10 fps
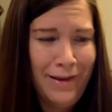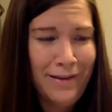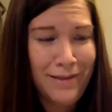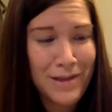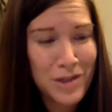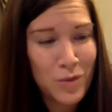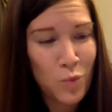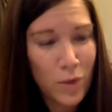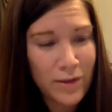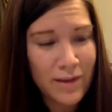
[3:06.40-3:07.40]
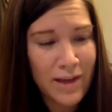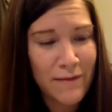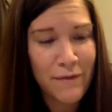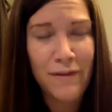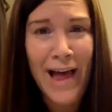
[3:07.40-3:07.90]
that she wouldn't lay him
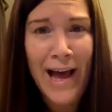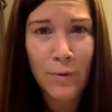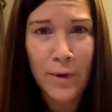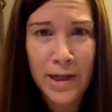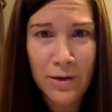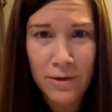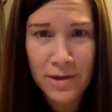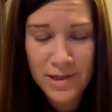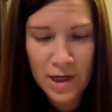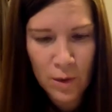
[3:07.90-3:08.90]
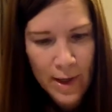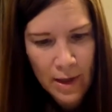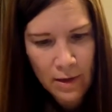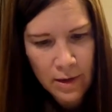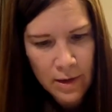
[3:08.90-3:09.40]
flat right here in the
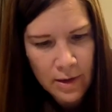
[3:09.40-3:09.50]
stairwell?